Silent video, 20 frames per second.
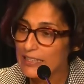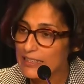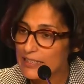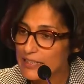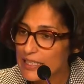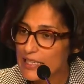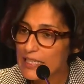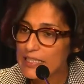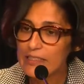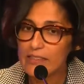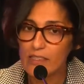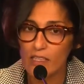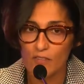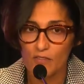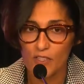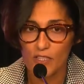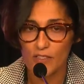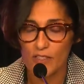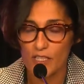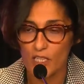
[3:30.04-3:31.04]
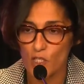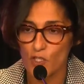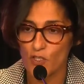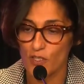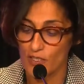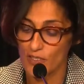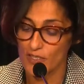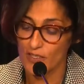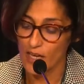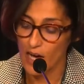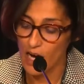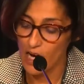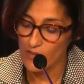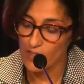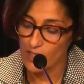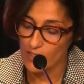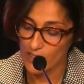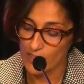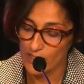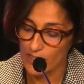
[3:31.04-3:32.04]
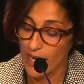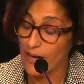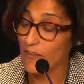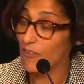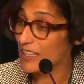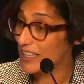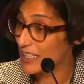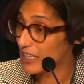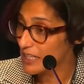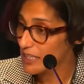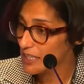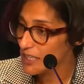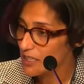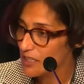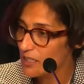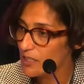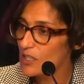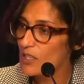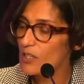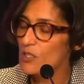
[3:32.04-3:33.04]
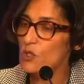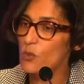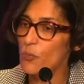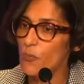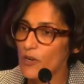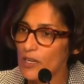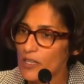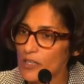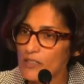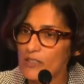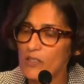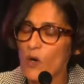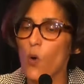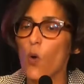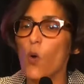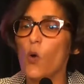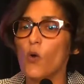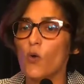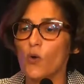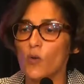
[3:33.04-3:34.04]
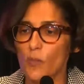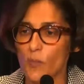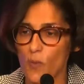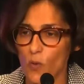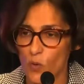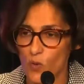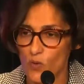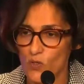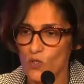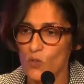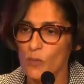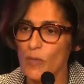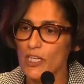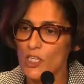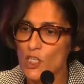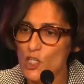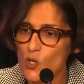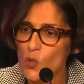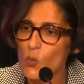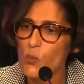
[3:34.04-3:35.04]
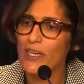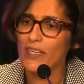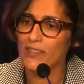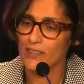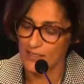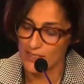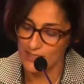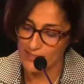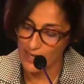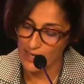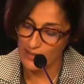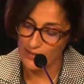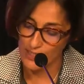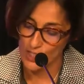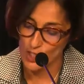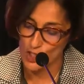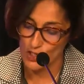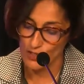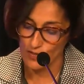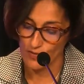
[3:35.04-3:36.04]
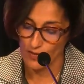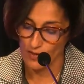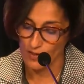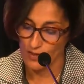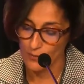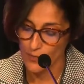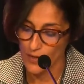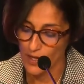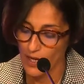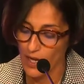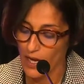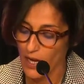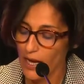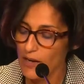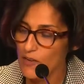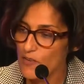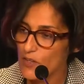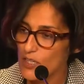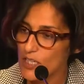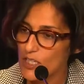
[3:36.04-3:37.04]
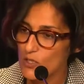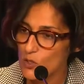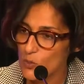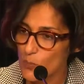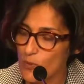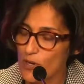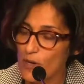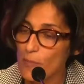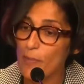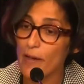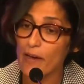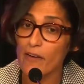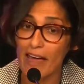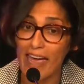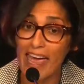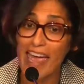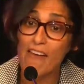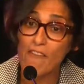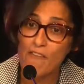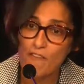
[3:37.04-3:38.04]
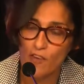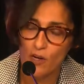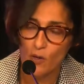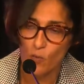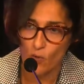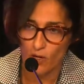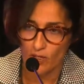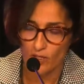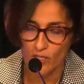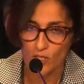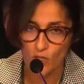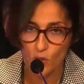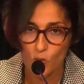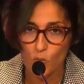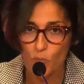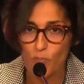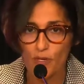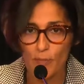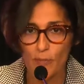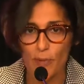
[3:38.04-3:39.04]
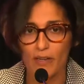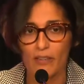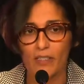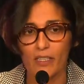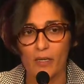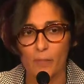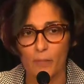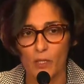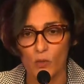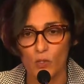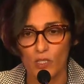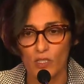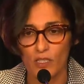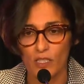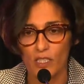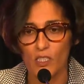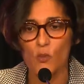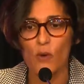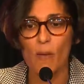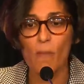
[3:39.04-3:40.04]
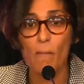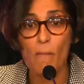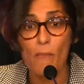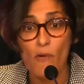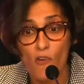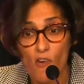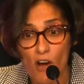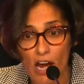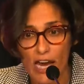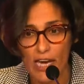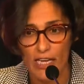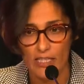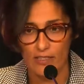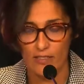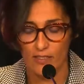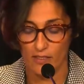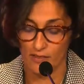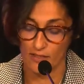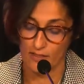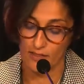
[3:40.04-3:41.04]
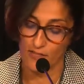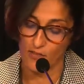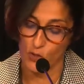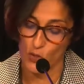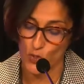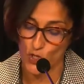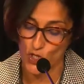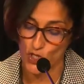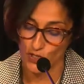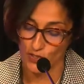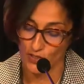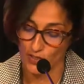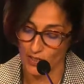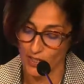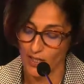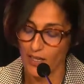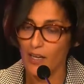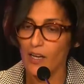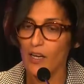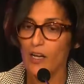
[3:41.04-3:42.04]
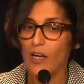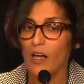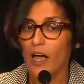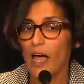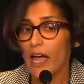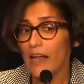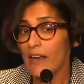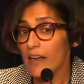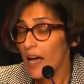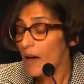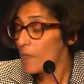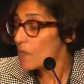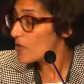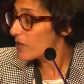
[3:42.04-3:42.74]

These conversations are, a, are key to bring us all on board, to make sure we understand each other, and really to prepare everyone, to prepare the community to embrace this evolution. And I'm